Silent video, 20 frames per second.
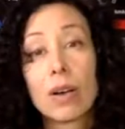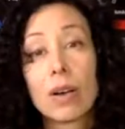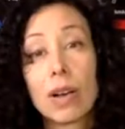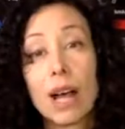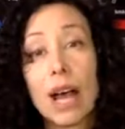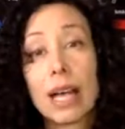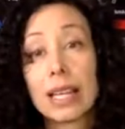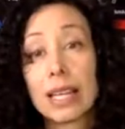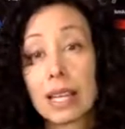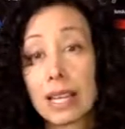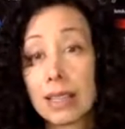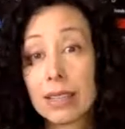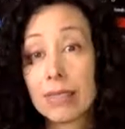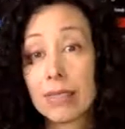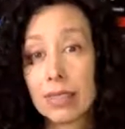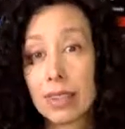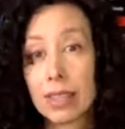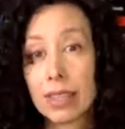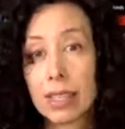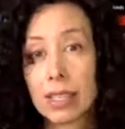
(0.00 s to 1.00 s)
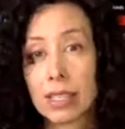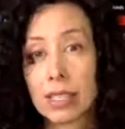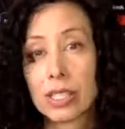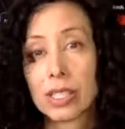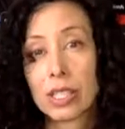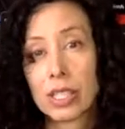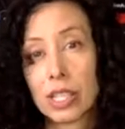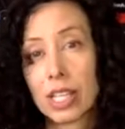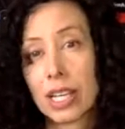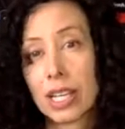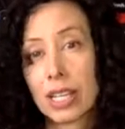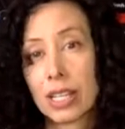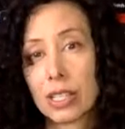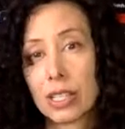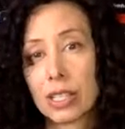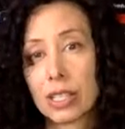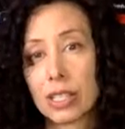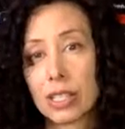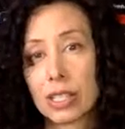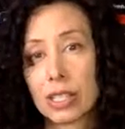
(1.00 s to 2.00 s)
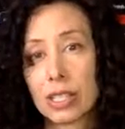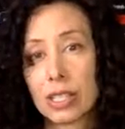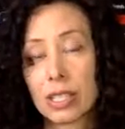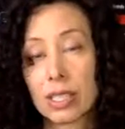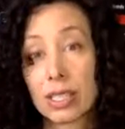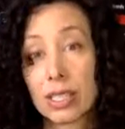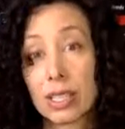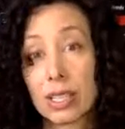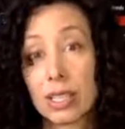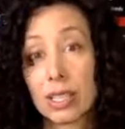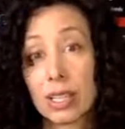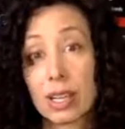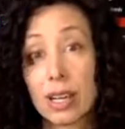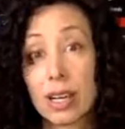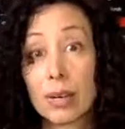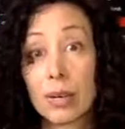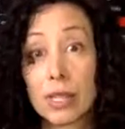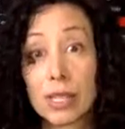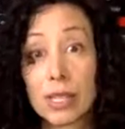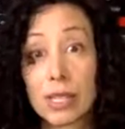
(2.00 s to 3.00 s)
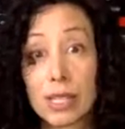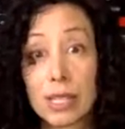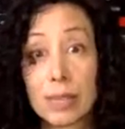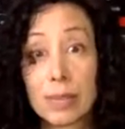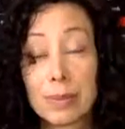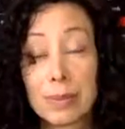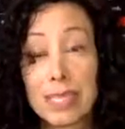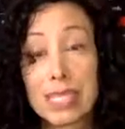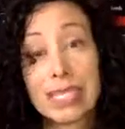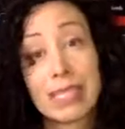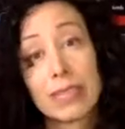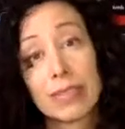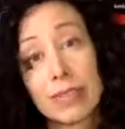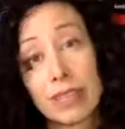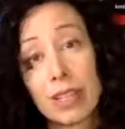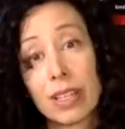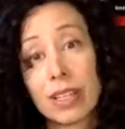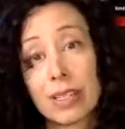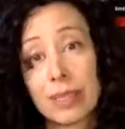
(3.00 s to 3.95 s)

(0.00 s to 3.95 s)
I'd like for things to change. I wish they could be different.